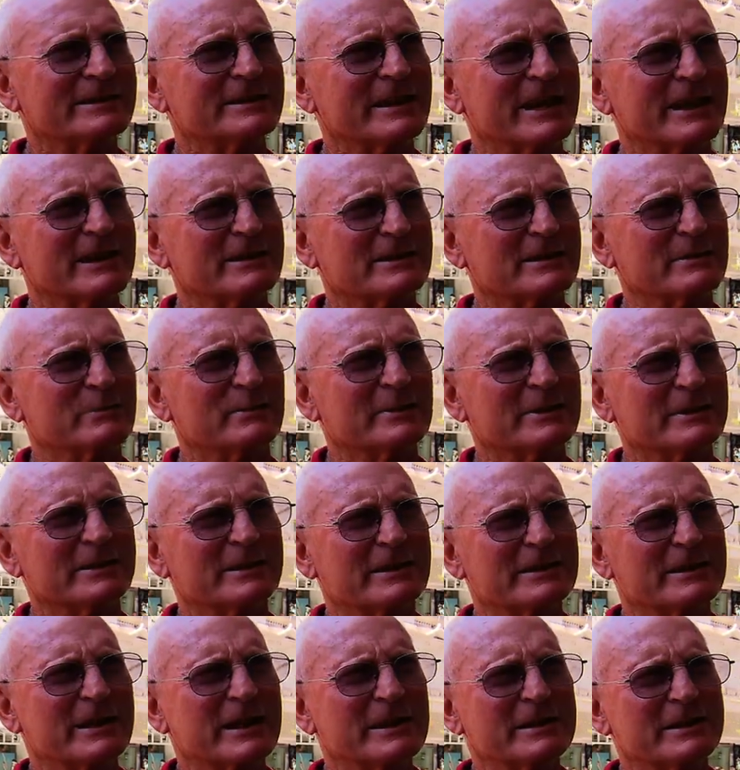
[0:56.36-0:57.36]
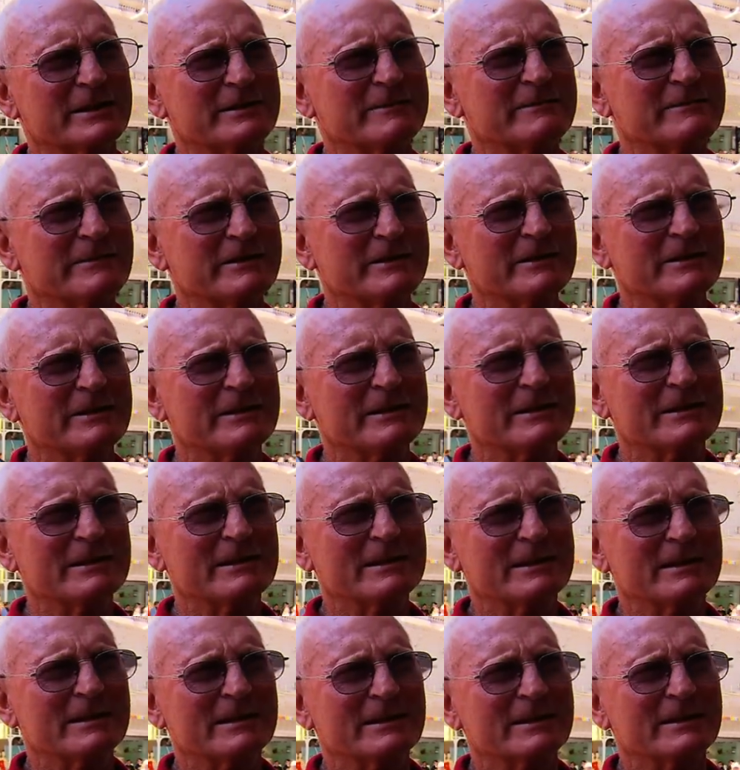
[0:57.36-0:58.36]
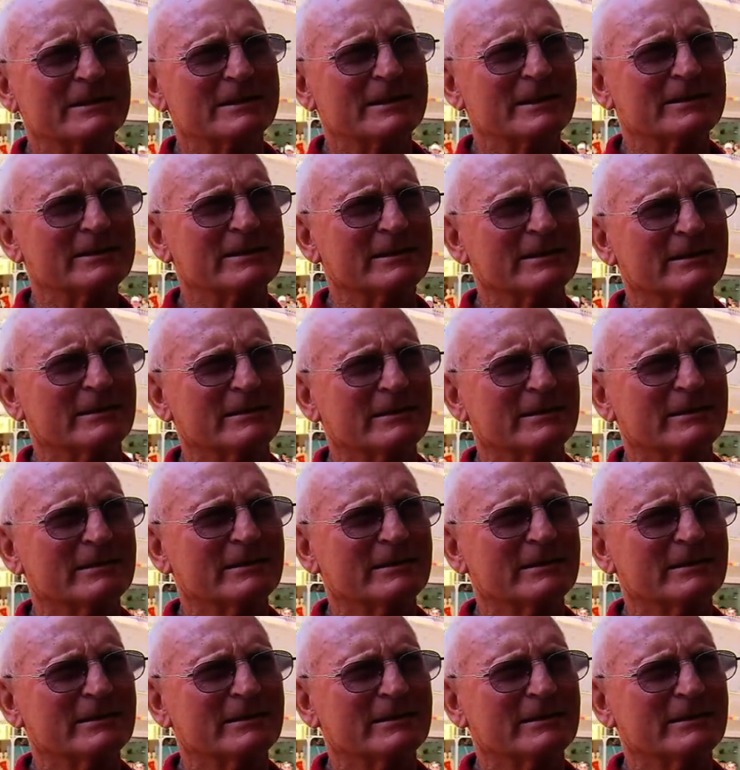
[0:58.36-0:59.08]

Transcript: sounds a bit excessive, doesn't it?